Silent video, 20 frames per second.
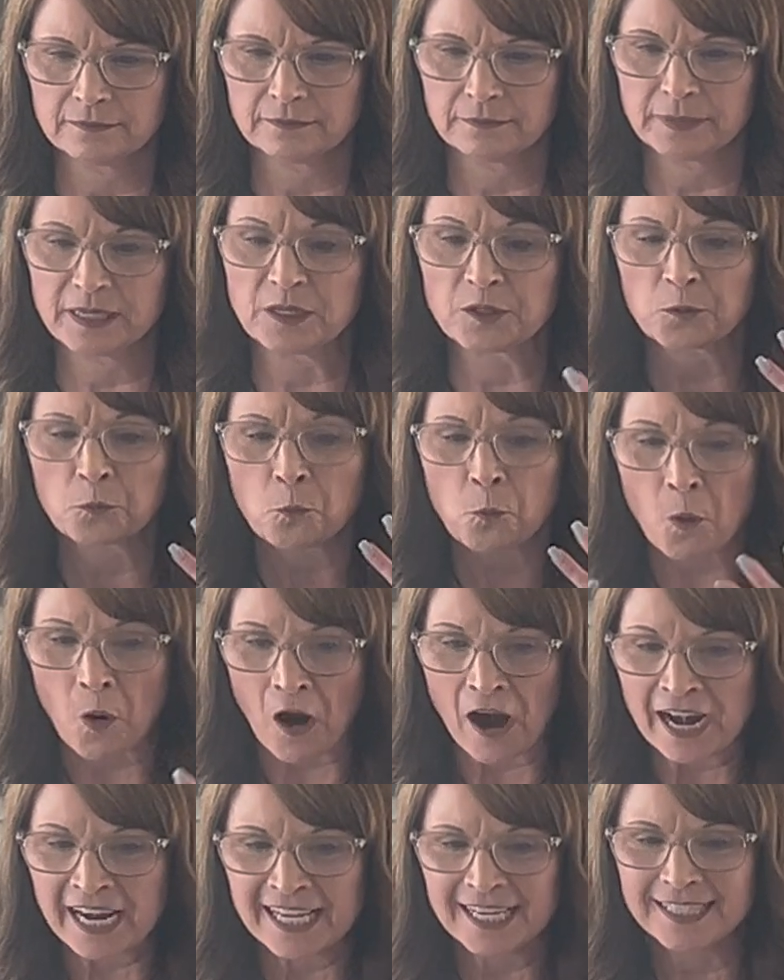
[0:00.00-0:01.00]
Peter
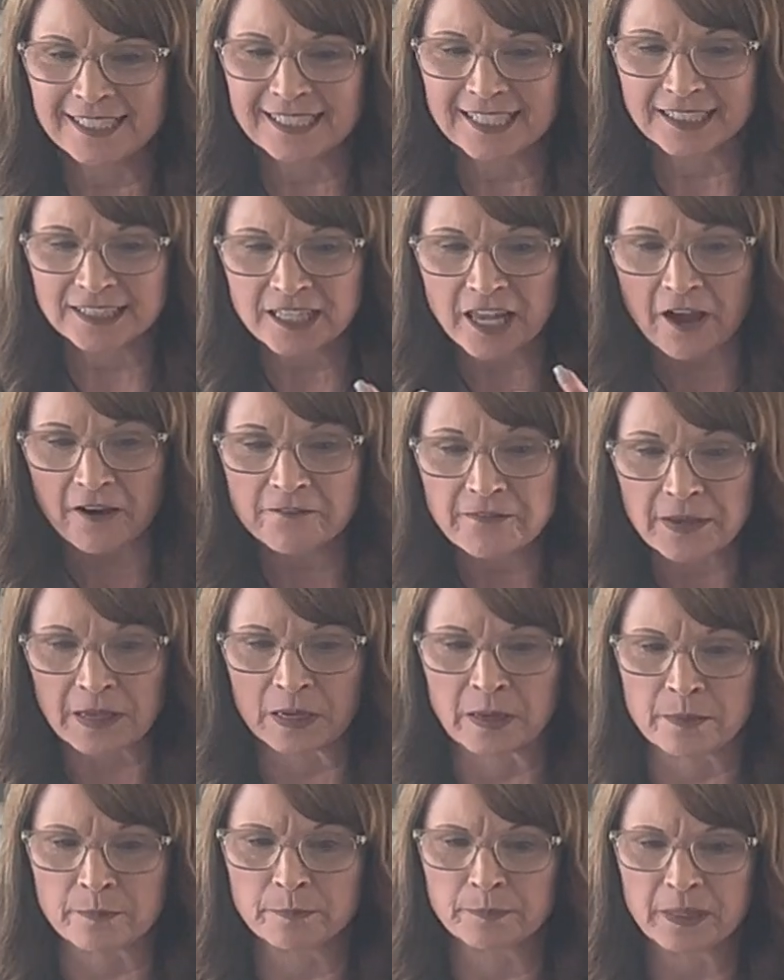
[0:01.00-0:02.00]
wanted to love
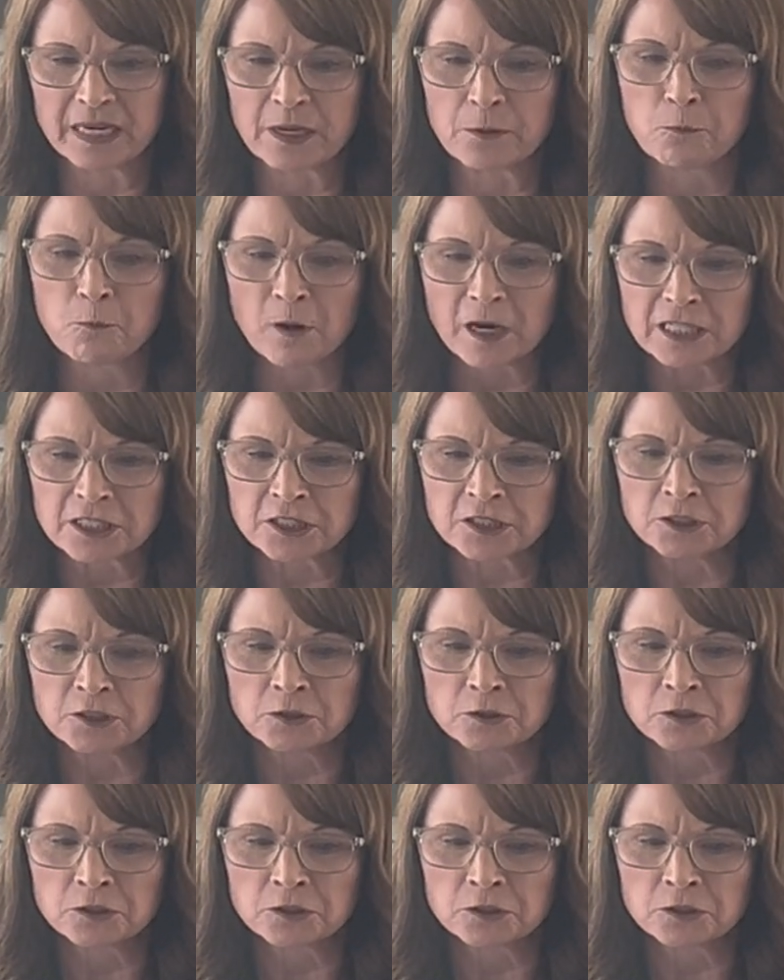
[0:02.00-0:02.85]
him, but he wasn't